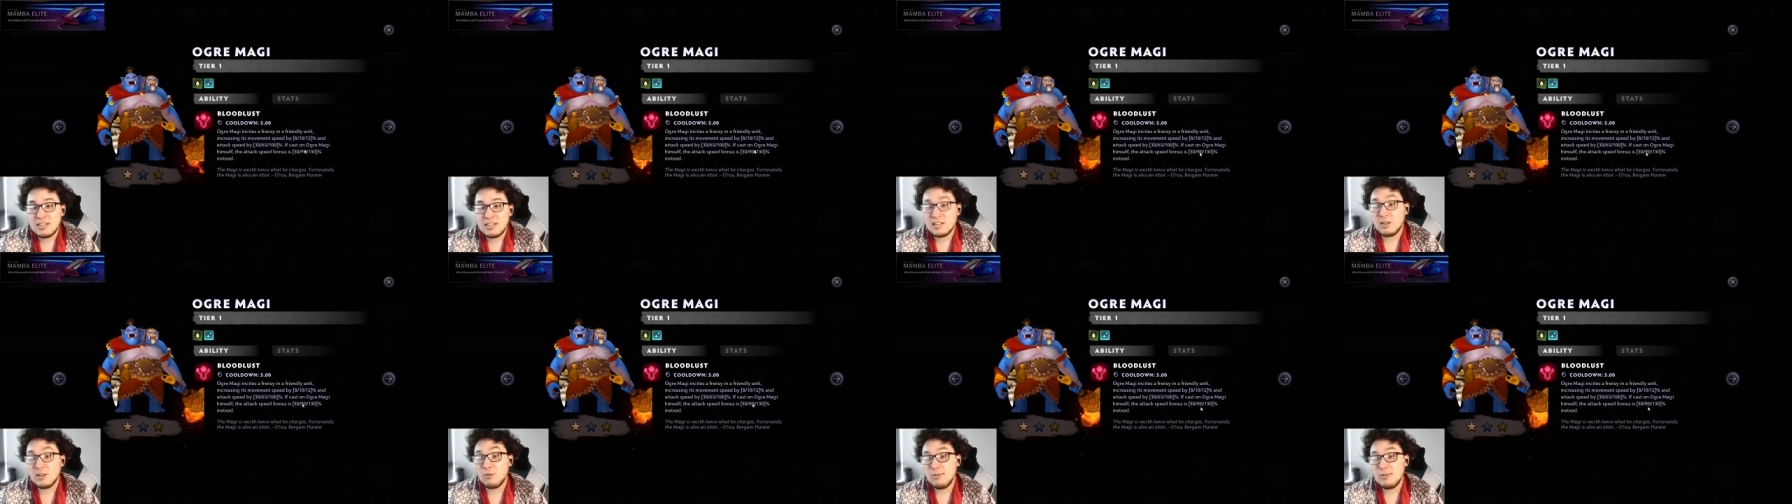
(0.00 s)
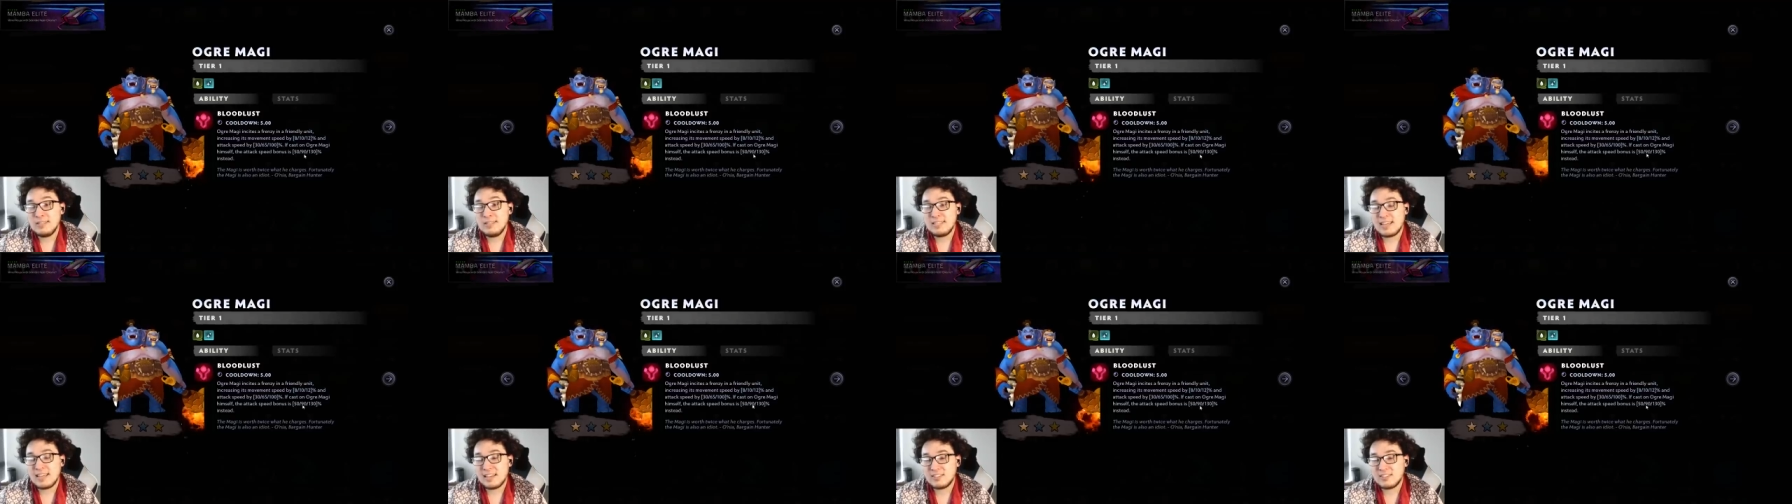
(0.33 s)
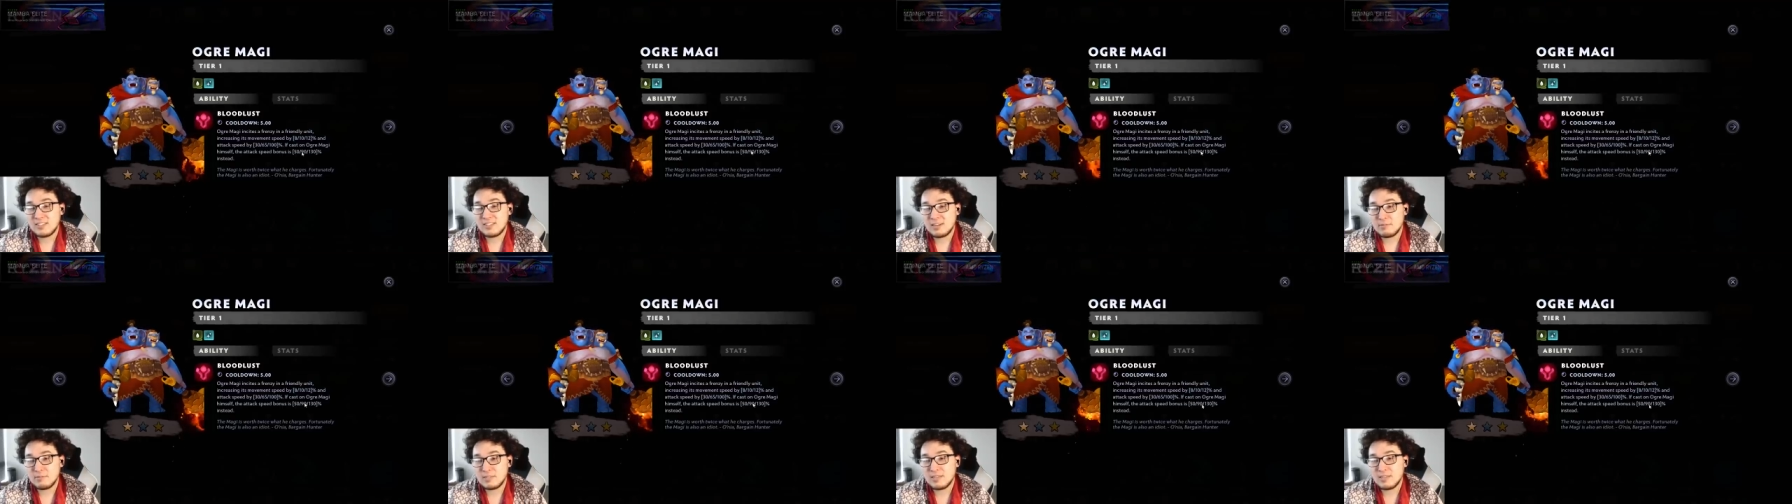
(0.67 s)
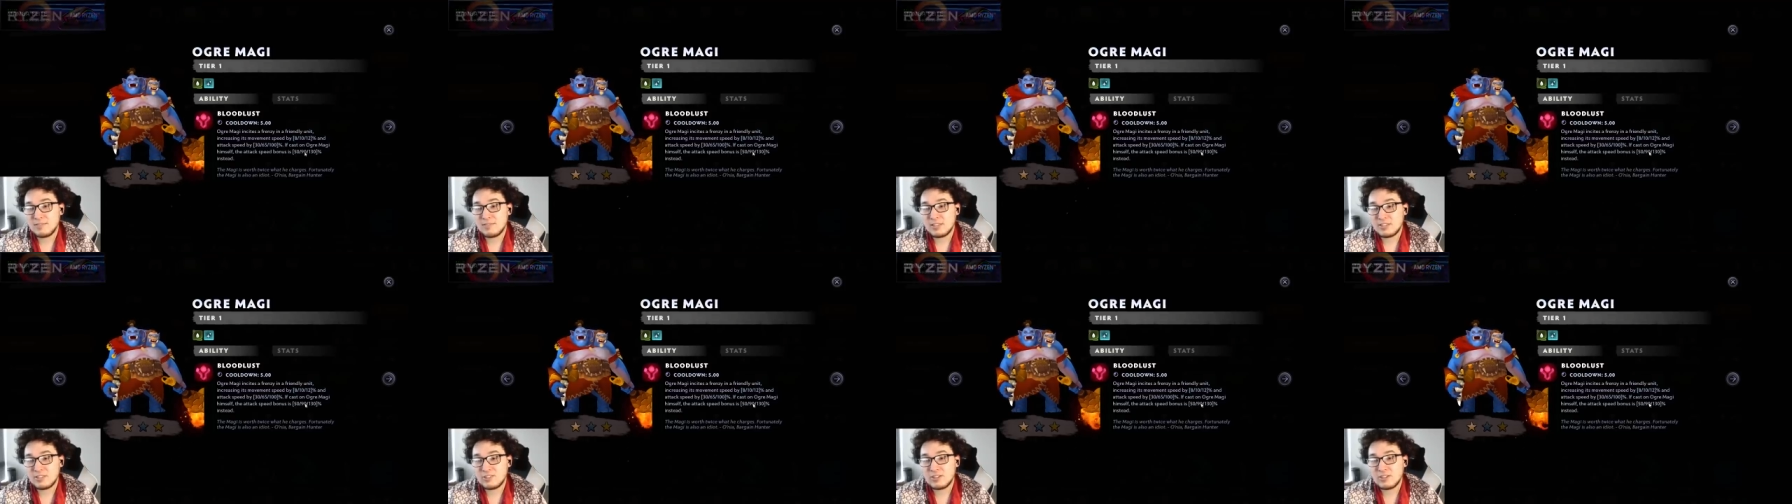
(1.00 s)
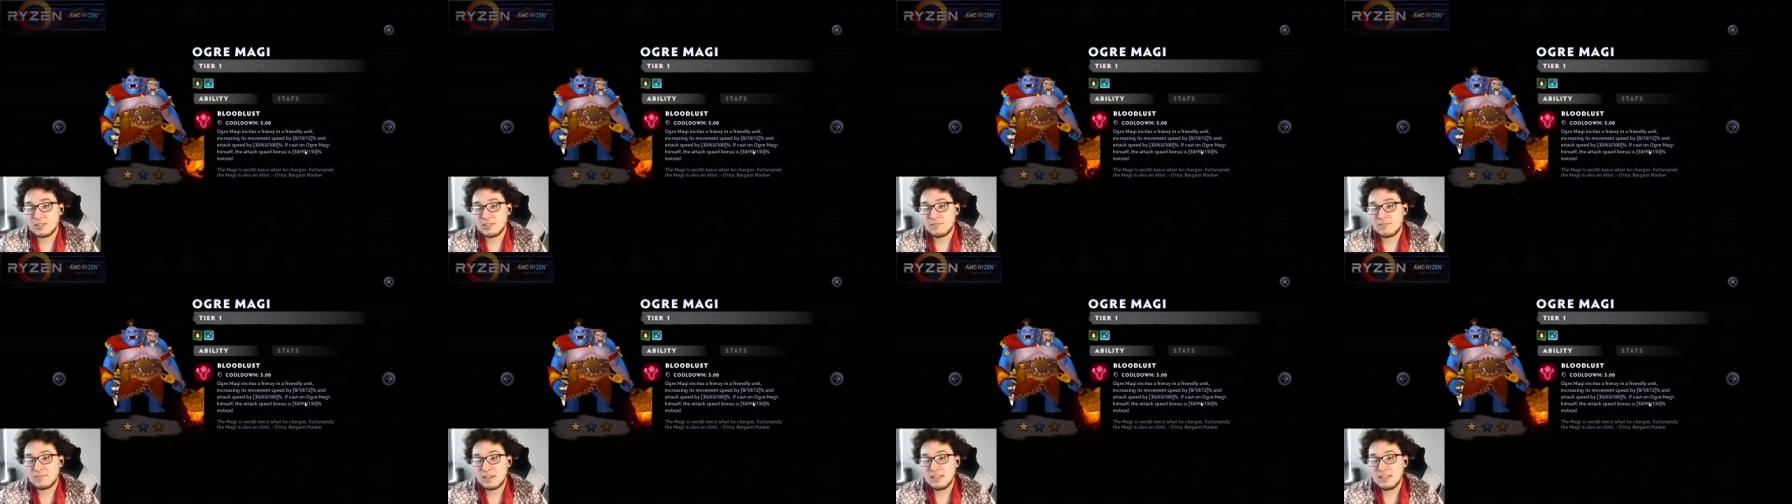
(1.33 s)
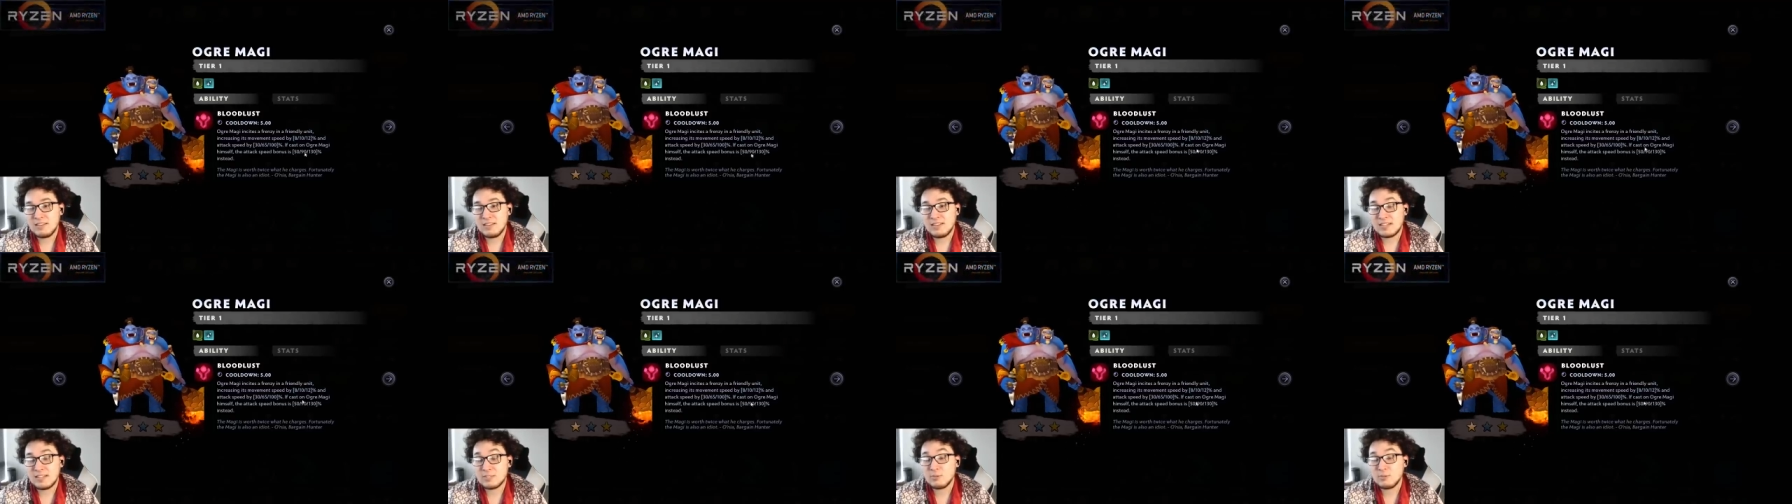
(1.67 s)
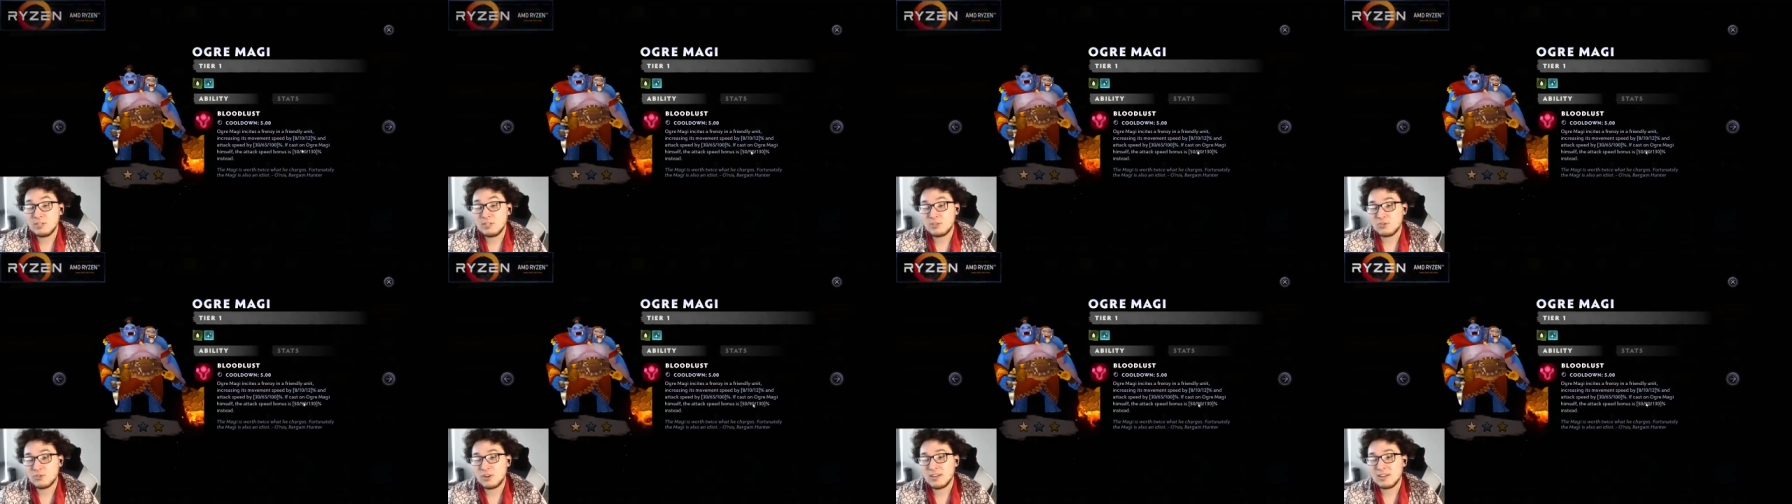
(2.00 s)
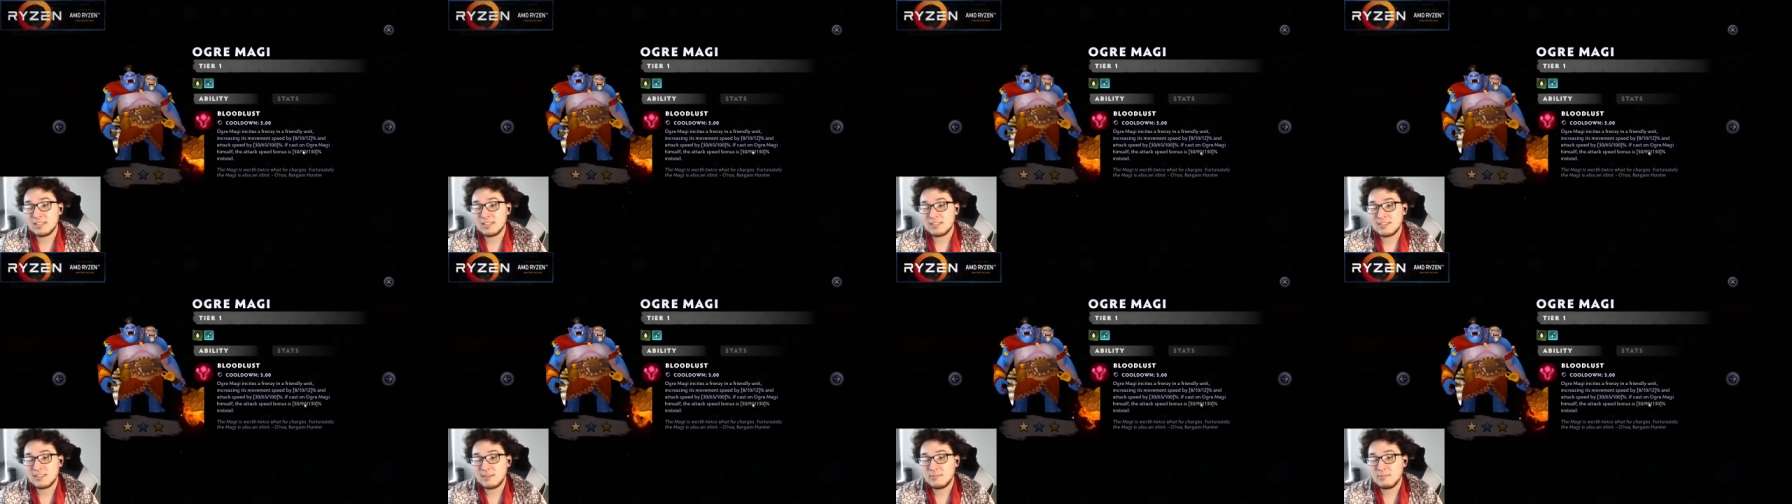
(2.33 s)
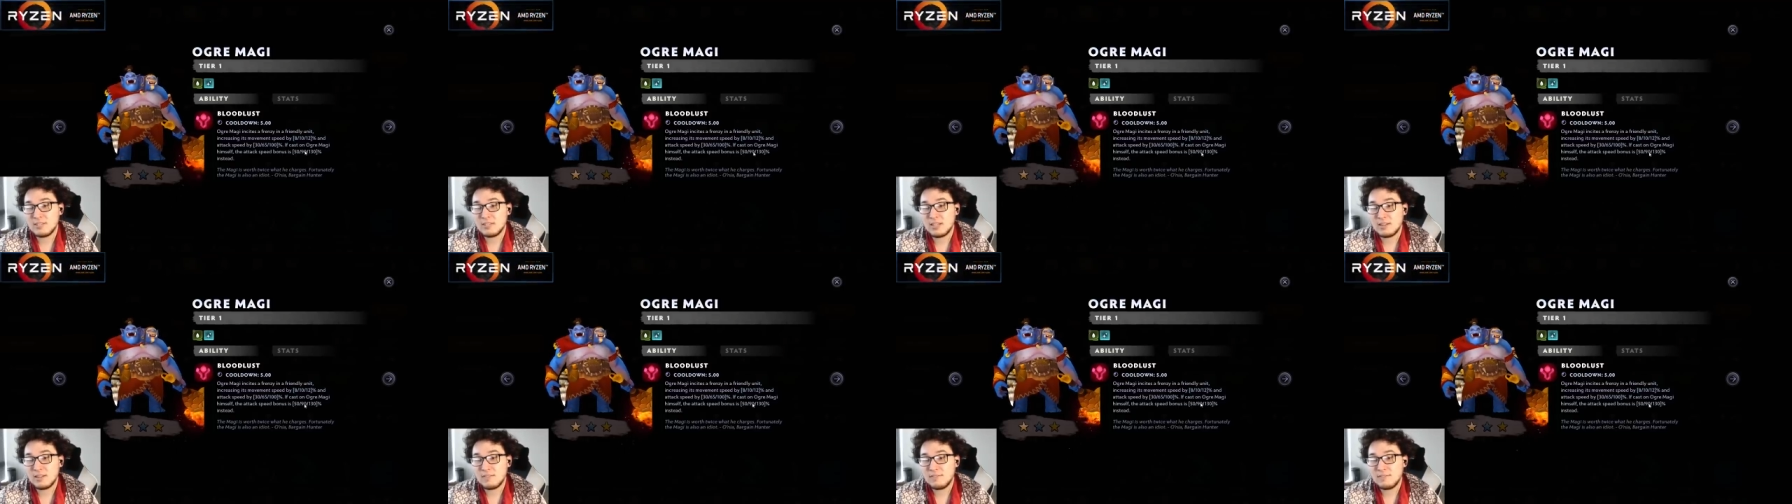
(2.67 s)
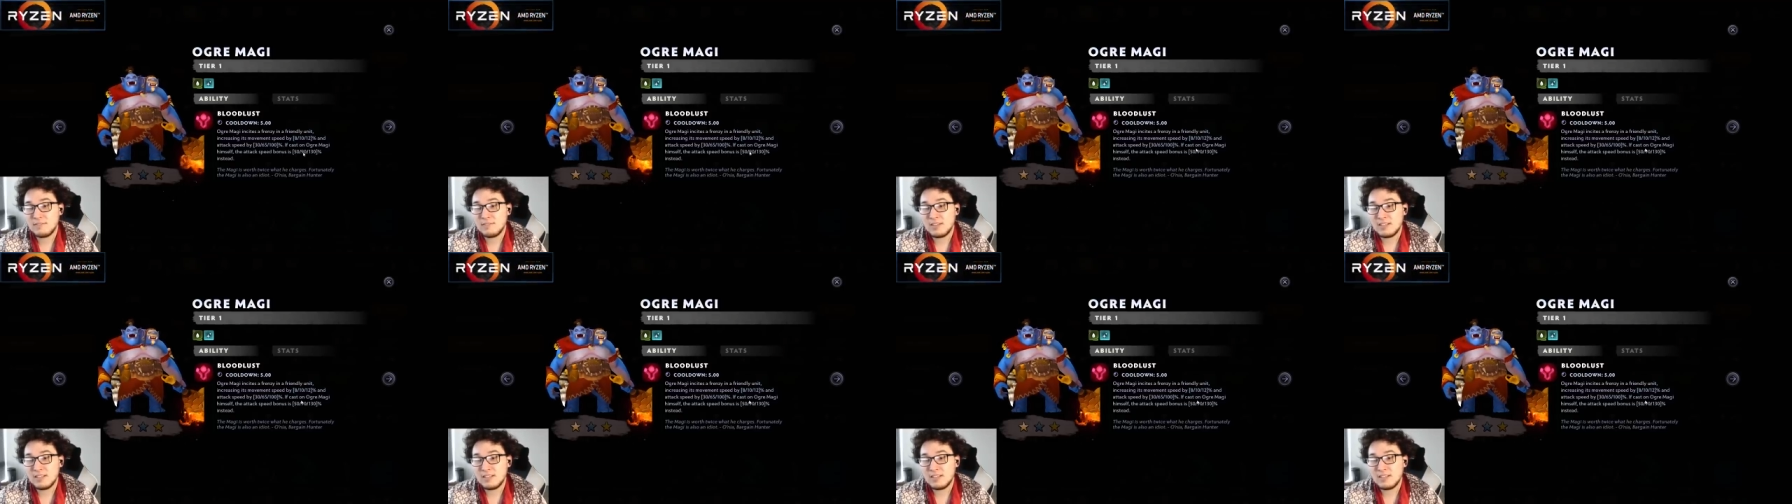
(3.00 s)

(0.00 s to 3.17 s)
he'll always cast on himself at the start of the fight, and it's always strongest on himself,